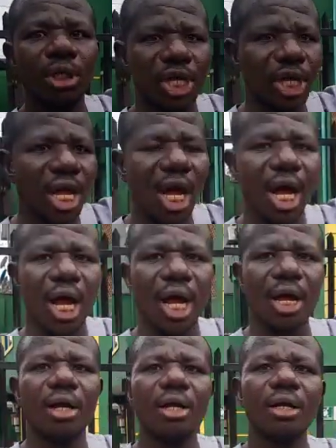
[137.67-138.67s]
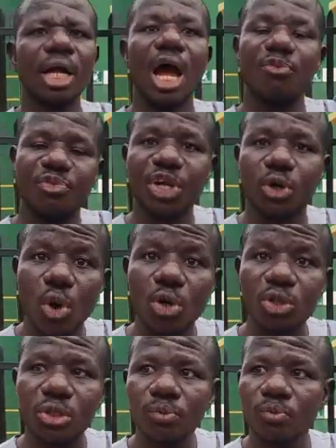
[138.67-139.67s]
in Ivory
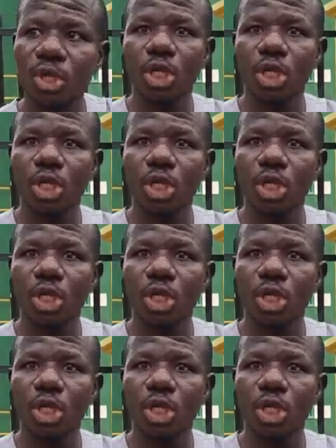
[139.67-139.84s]
Coast?